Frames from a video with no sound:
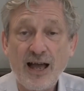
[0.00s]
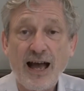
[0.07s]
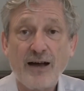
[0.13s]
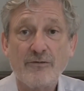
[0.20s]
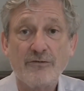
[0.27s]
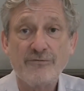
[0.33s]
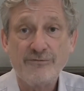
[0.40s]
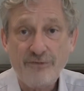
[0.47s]
have
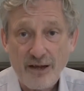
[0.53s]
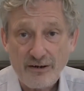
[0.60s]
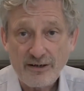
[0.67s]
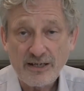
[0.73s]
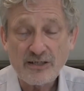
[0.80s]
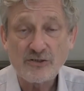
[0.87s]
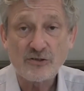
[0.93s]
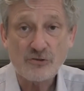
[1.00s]
a
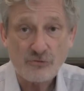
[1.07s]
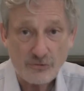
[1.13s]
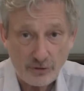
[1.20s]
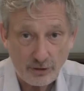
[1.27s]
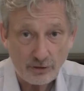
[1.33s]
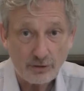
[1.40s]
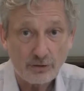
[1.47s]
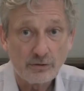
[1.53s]
very
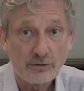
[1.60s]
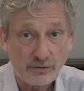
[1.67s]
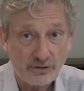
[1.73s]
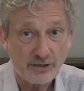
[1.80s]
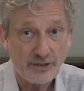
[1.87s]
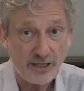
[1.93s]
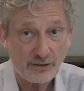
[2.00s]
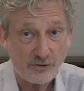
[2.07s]
strong
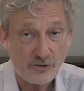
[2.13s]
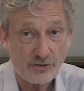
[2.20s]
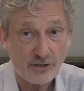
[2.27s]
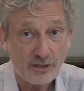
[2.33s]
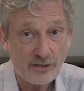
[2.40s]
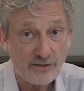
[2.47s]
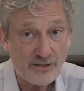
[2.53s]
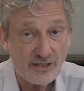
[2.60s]
connection
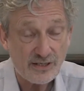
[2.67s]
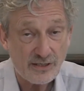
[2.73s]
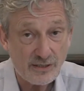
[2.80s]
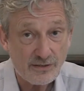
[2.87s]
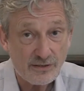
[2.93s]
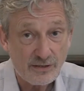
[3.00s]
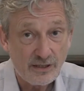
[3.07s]
indeed.